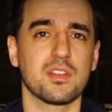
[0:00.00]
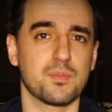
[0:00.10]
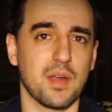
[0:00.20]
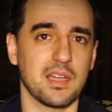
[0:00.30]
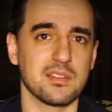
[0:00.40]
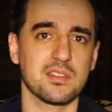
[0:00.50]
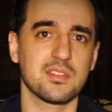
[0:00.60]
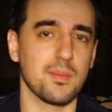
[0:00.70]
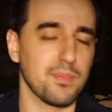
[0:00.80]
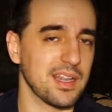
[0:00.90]
brands
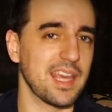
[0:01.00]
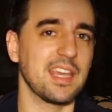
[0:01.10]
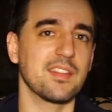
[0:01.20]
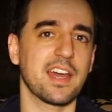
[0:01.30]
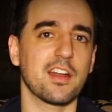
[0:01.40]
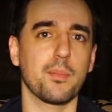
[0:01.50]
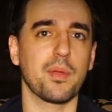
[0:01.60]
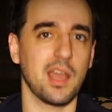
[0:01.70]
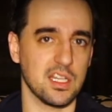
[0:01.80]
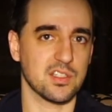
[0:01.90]
to play in that
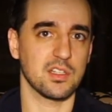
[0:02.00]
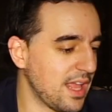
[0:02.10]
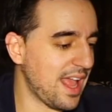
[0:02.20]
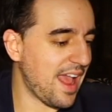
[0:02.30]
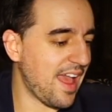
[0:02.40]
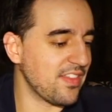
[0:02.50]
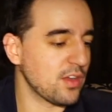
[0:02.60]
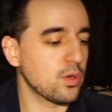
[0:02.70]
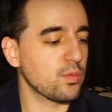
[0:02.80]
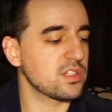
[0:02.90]
upper echelon. And
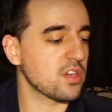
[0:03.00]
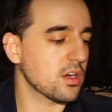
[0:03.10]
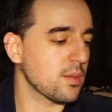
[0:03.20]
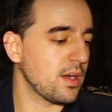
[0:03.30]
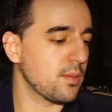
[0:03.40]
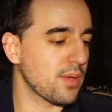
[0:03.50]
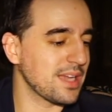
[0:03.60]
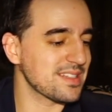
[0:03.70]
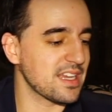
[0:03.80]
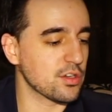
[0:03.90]
then when we talk about
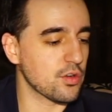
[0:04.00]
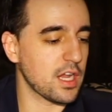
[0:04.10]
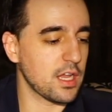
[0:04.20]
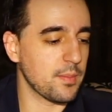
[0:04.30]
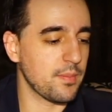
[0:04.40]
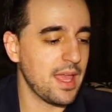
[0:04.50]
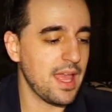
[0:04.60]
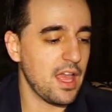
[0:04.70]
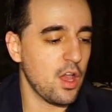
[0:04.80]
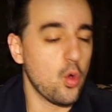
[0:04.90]
brands like Graham,
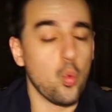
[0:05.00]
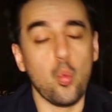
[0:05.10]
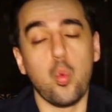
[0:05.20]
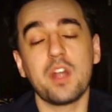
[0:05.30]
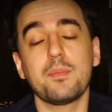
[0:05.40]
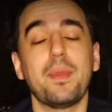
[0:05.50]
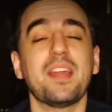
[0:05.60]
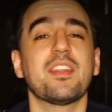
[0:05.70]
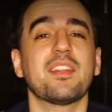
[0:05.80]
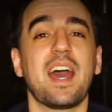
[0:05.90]
one big
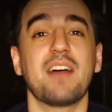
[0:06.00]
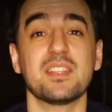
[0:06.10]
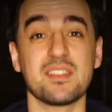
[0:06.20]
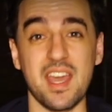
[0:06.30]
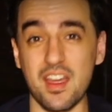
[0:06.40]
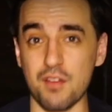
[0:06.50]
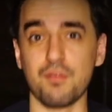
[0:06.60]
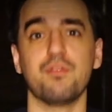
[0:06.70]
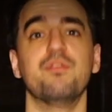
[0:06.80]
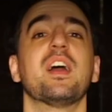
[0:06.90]
thing they have is they are
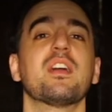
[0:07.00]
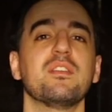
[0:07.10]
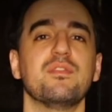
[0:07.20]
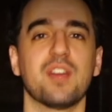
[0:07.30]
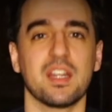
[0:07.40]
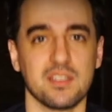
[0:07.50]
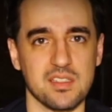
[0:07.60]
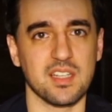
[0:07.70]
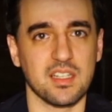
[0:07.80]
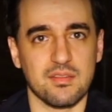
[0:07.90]
very
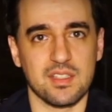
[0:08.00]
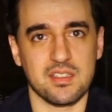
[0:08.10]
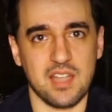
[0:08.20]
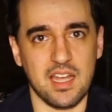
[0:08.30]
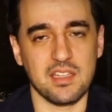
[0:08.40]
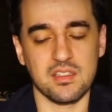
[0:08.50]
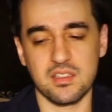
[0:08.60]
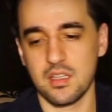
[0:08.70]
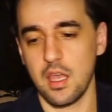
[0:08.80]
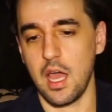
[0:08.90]
distinctive
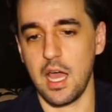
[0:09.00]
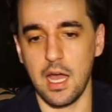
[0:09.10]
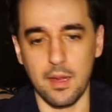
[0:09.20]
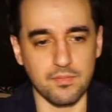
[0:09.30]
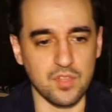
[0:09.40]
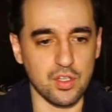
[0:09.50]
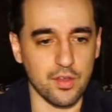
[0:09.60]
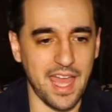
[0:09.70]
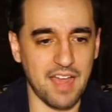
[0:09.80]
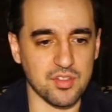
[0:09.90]
designs. You know,
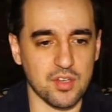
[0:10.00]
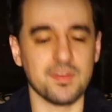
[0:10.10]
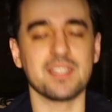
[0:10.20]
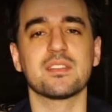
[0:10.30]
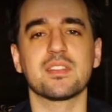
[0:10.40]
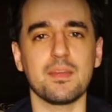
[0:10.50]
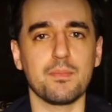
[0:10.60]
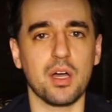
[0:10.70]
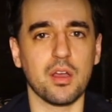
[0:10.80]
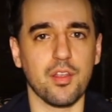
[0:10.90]
they have sort of this
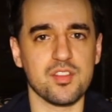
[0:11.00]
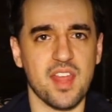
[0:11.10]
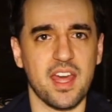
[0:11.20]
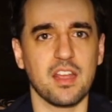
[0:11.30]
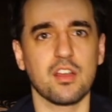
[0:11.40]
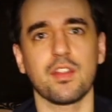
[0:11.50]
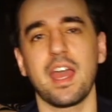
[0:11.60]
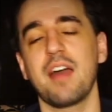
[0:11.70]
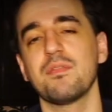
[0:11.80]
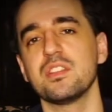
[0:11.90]
steampunk aesthetic, or they
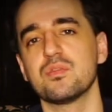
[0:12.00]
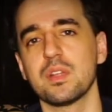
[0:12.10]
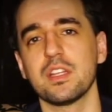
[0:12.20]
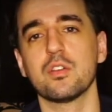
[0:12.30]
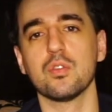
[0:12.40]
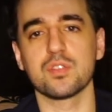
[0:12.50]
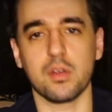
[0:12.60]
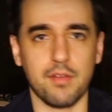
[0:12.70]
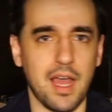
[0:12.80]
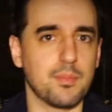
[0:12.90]
have these really cool
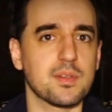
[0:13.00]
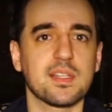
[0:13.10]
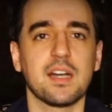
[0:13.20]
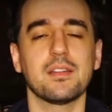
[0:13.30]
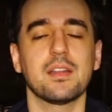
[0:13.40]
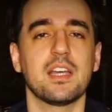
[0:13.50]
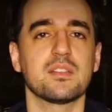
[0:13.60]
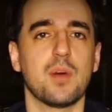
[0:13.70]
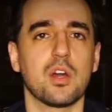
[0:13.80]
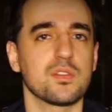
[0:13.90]
sort of hyper-skeletonized
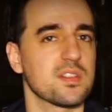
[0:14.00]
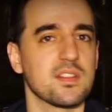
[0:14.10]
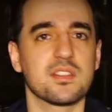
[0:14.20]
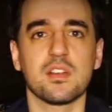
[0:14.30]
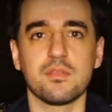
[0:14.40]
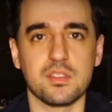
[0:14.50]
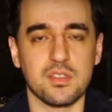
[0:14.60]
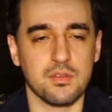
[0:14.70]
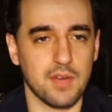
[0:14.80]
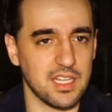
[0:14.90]
models in the
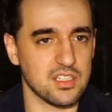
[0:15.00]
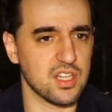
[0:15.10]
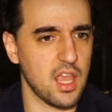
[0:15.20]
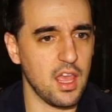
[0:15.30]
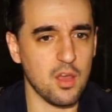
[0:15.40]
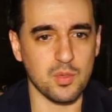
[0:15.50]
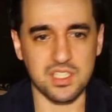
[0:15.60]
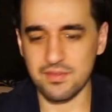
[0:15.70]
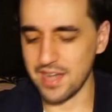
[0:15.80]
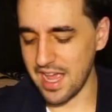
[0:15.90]
Silverstone range, which
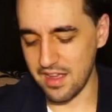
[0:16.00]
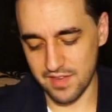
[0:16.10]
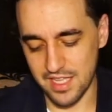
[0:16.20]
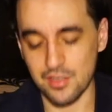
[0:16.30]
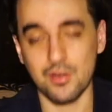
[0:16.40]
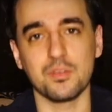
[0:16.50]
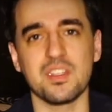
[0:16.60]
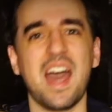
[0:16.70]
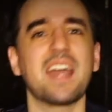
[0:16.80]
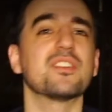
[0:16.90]
even have like, you know,
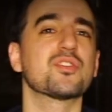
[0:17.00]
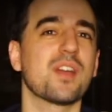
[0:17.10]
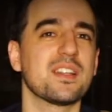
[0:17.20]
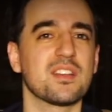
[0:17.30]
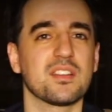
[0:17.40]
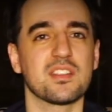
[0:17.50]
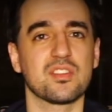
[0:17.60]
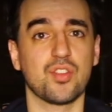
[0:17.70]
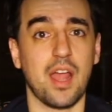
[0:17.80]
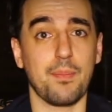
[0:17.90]
tire treads on the
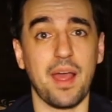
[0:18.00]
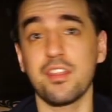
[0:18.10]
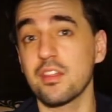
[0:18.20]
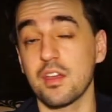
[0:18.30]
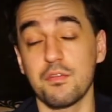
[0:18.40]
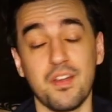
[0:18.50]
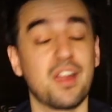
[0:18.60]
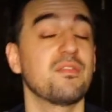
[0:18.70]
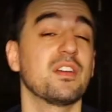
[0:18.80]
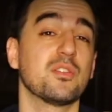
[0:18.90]
strap. I think they're
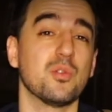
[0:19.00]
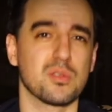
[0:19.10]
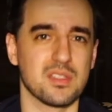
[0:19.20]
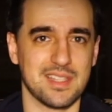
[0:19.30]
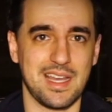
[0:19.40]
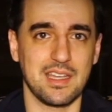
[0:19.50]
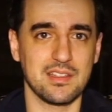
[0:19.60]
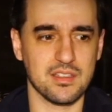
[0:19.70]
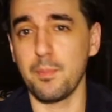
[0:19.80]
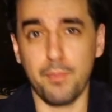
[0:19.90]
very cool
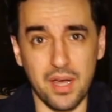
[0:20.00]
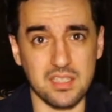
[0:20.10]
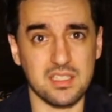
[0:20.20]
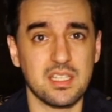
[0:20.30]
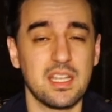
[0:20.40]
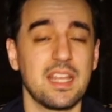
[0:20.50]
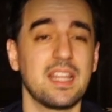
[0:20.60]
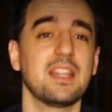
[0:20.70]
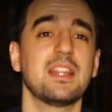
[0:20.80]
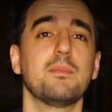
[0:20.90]
designs, but
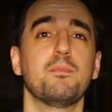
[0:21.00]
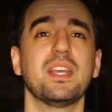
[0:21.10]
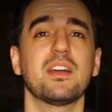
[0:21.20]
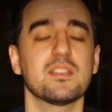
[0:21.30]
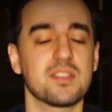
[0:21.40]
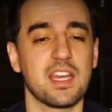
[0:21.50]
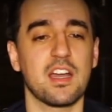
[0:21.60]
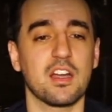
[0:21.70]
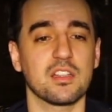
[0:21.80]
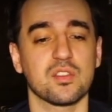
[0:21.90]
because they
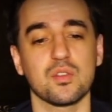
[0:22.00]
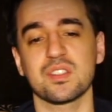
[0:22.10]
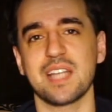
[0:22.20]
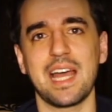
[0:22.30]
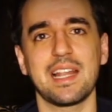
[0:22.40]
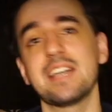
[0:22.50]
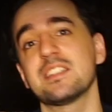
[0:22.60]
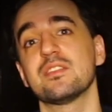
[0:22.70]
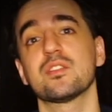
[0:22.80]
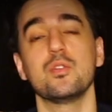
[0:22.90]
are so stylized
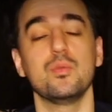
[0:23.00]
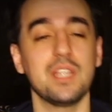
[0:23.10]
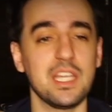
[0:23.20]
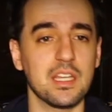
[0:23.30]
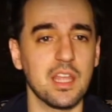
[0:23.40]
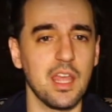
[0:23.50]
and so unique,